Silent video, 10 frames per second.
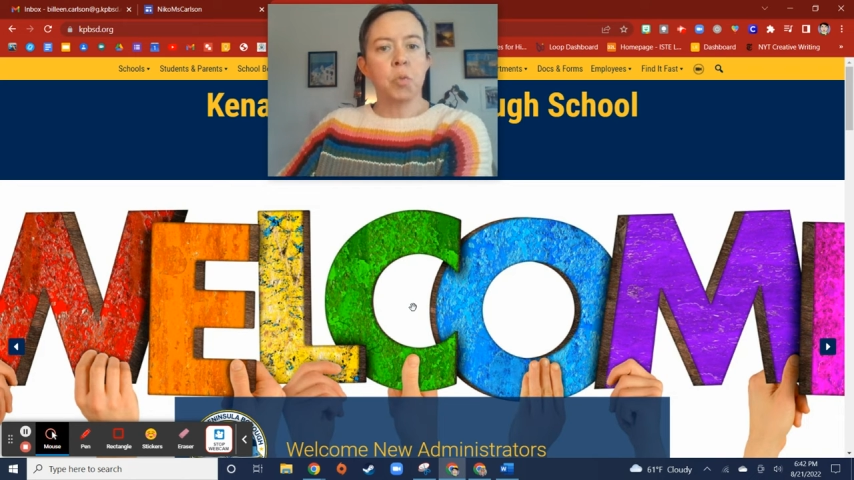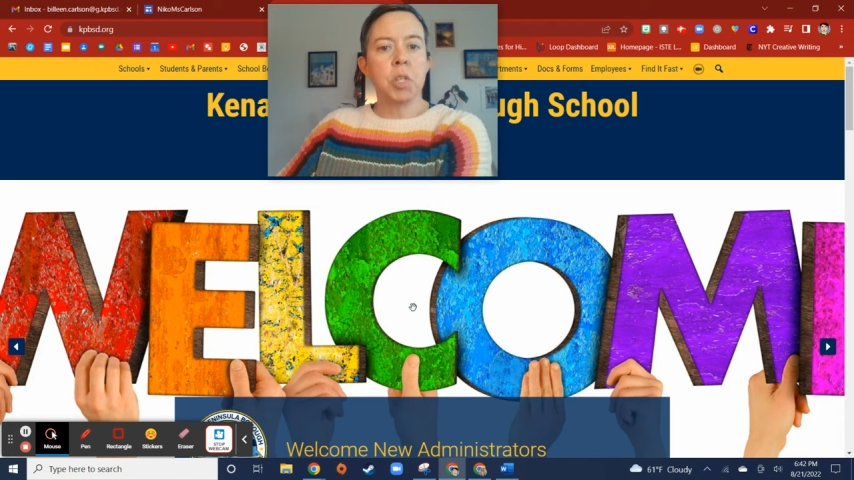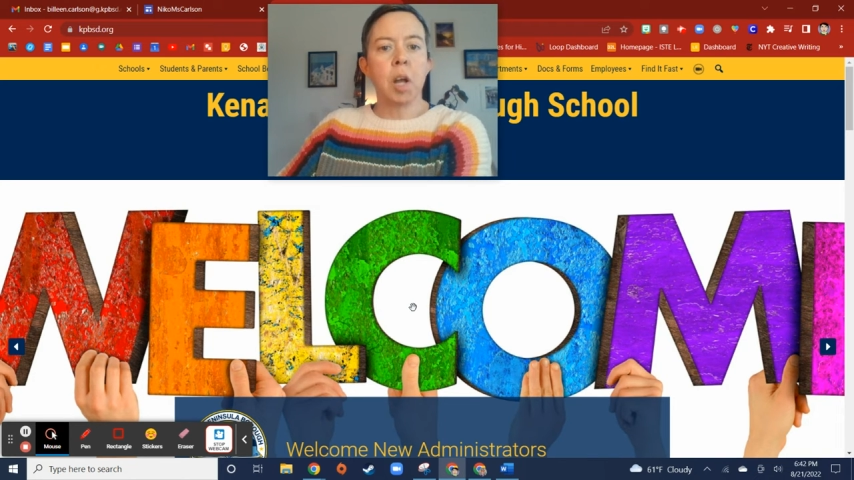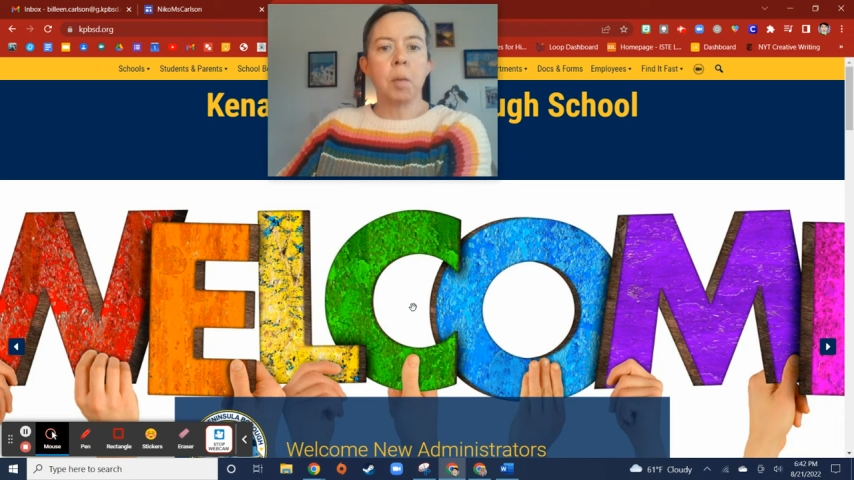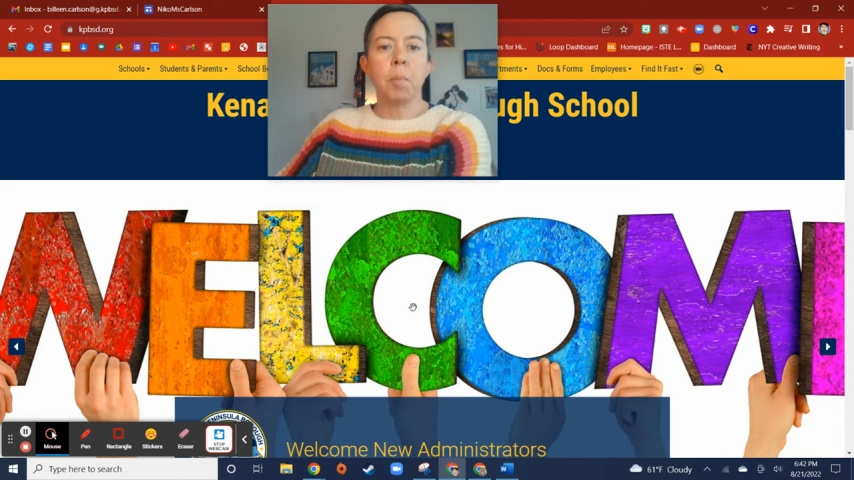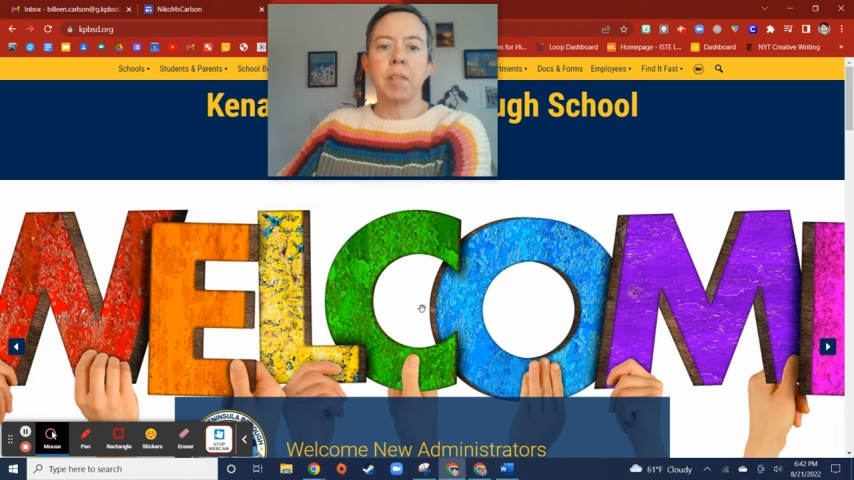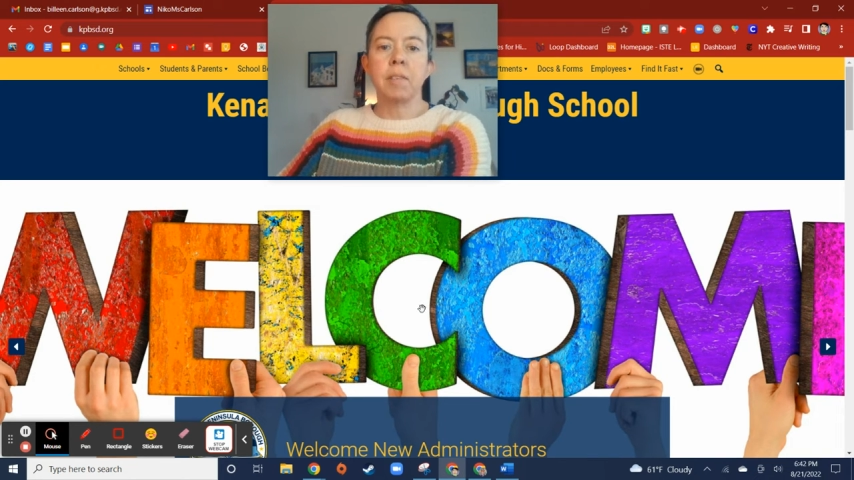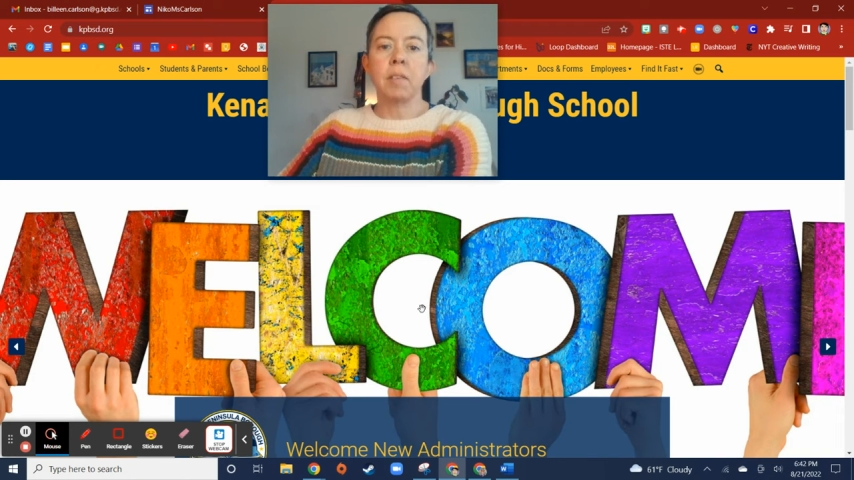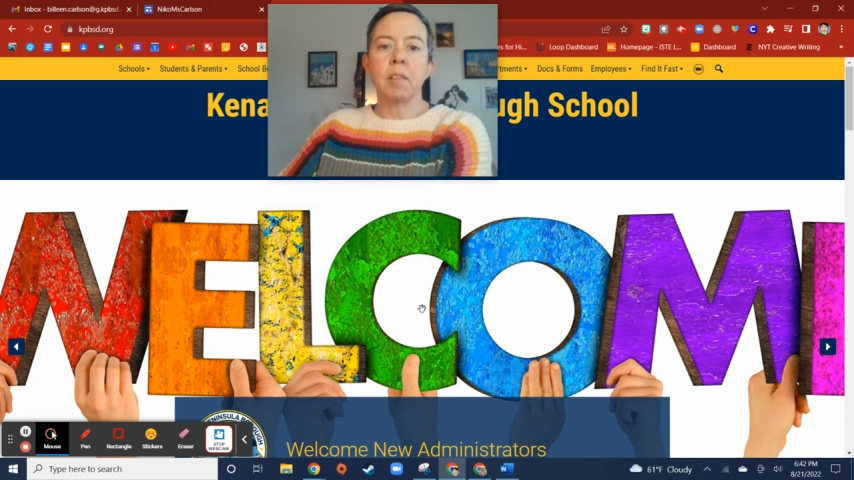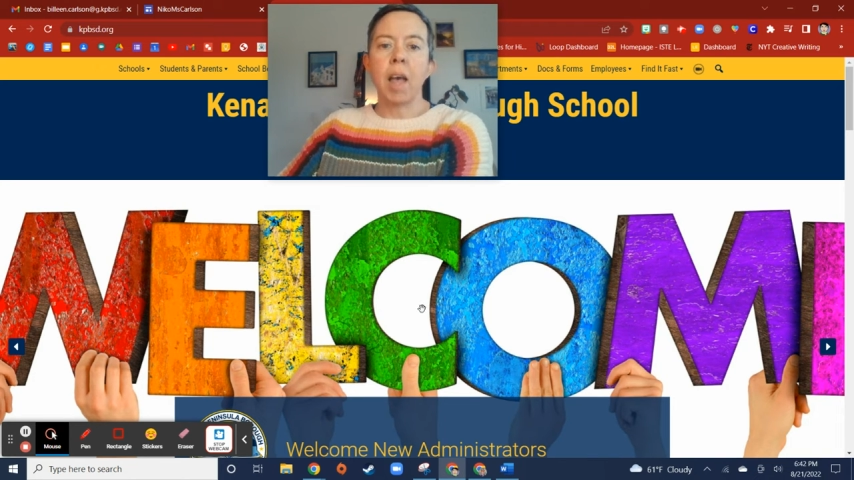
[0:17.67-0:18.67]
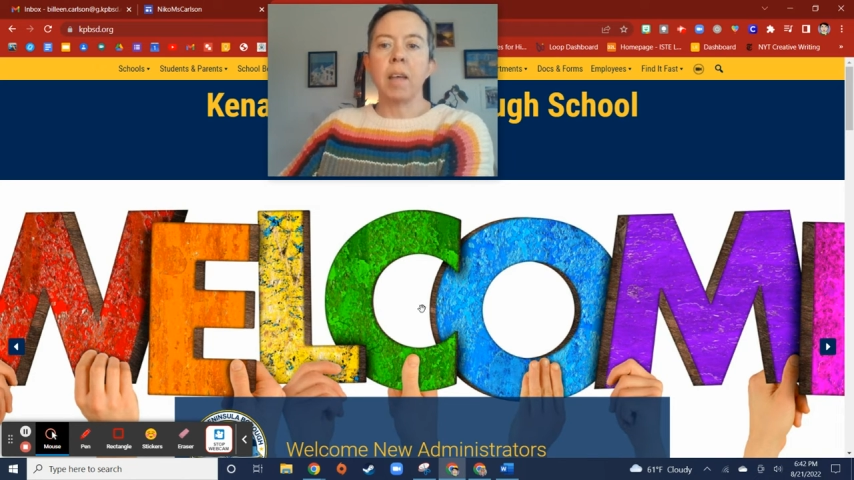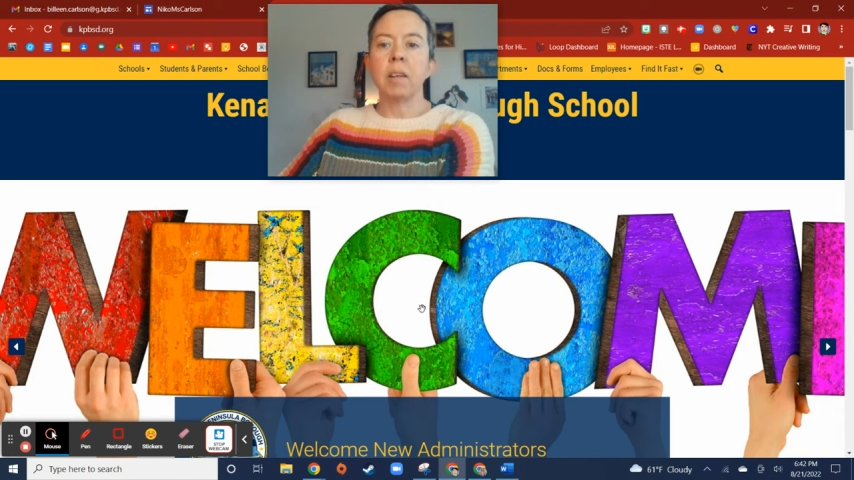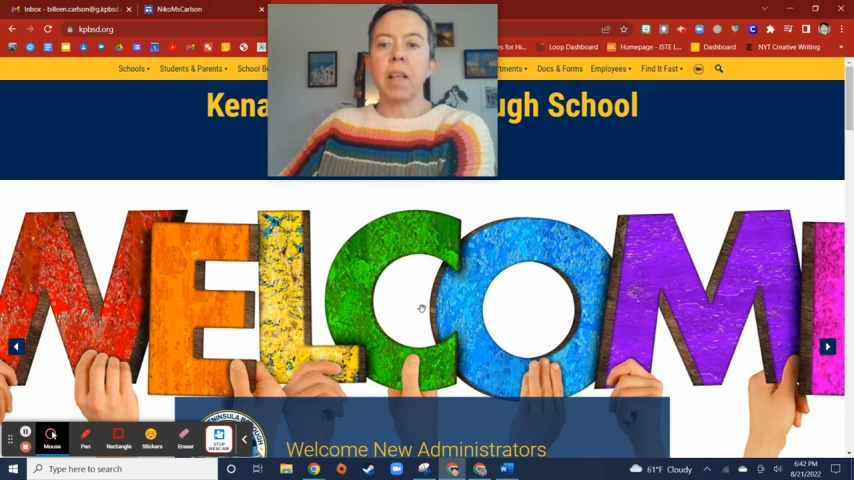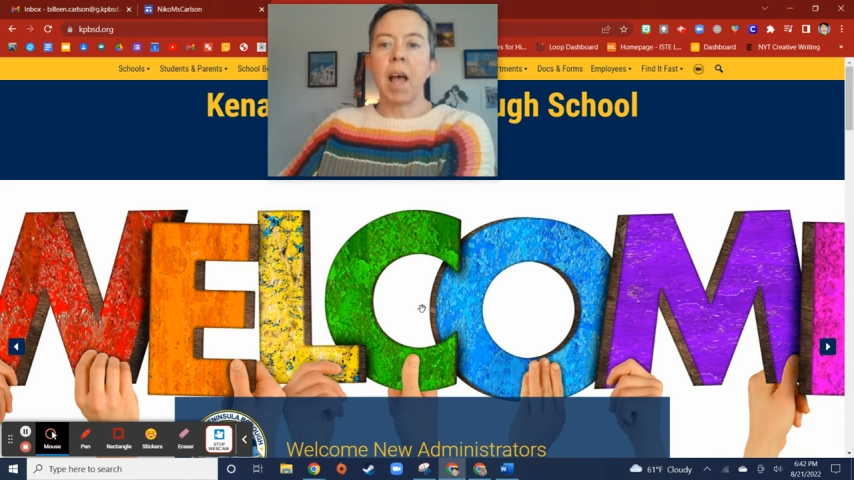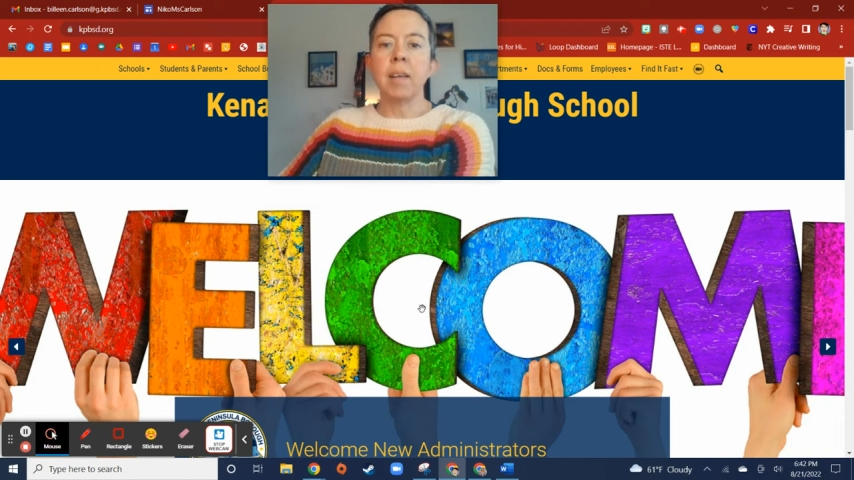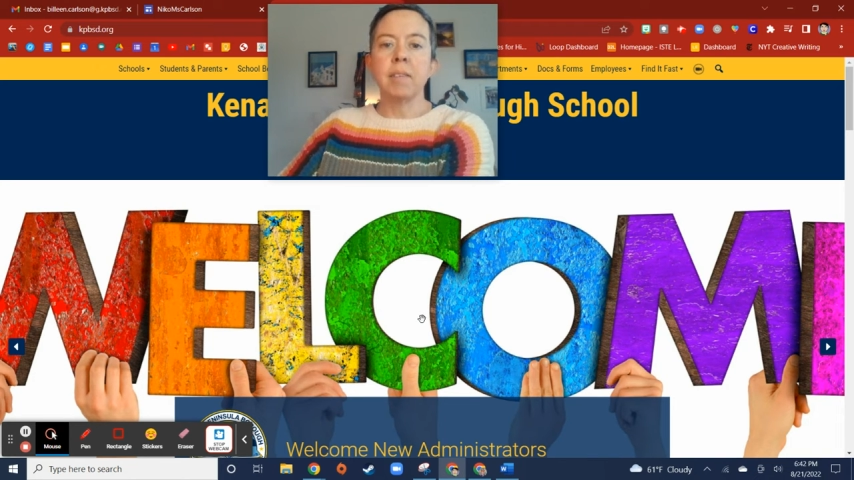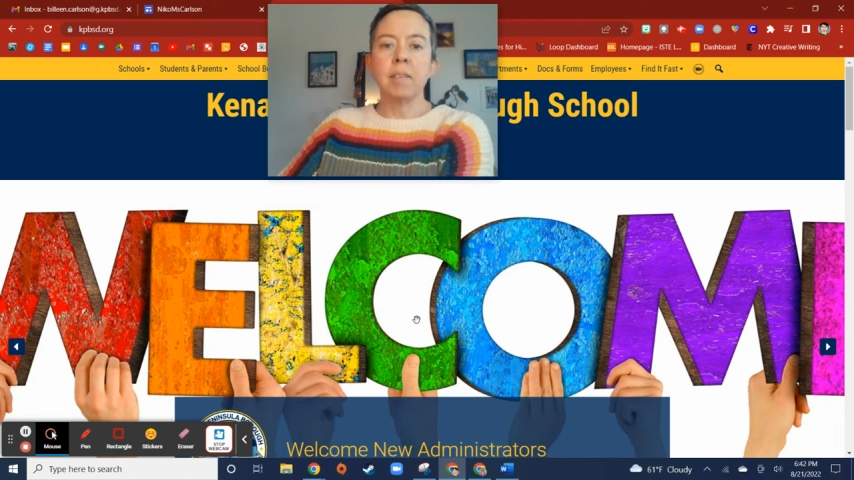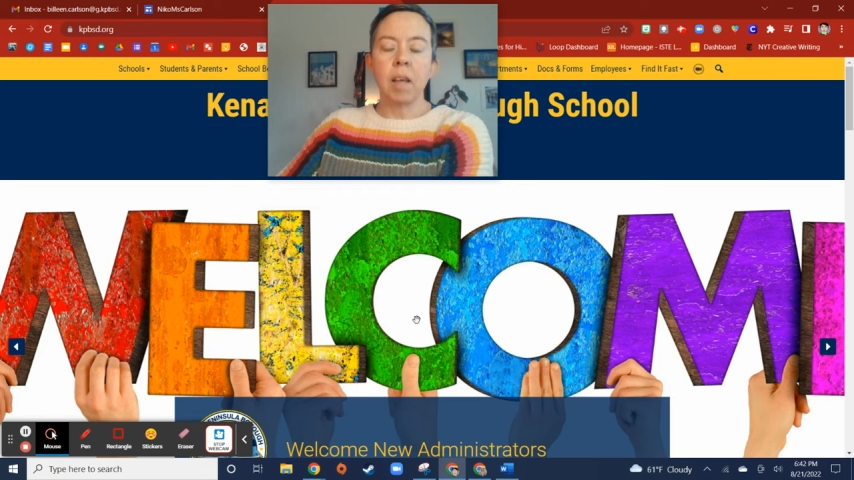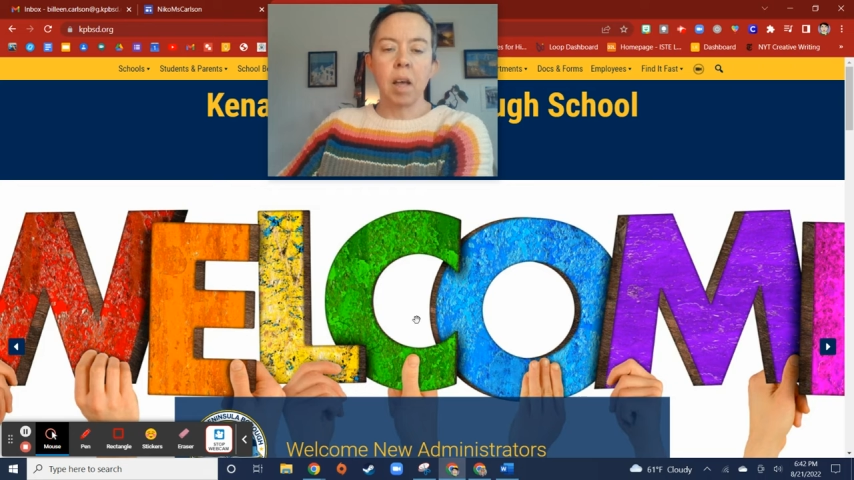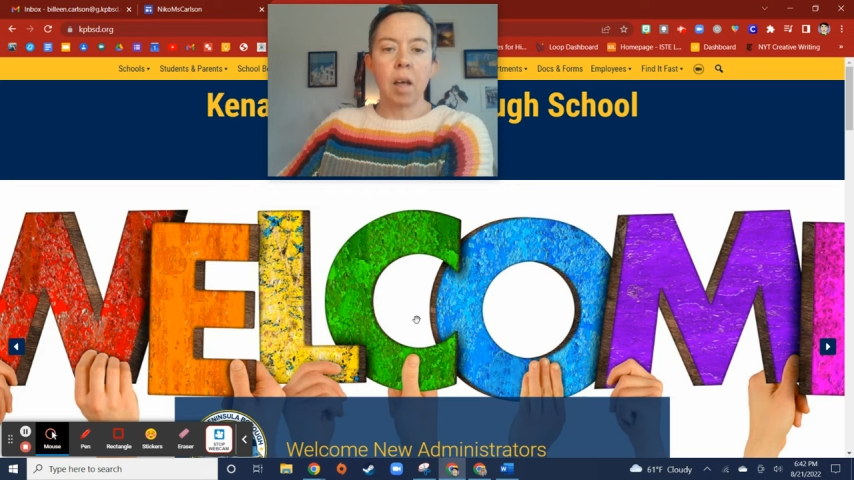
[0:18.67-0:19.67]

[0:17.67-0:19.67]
We talk about this a lot in class.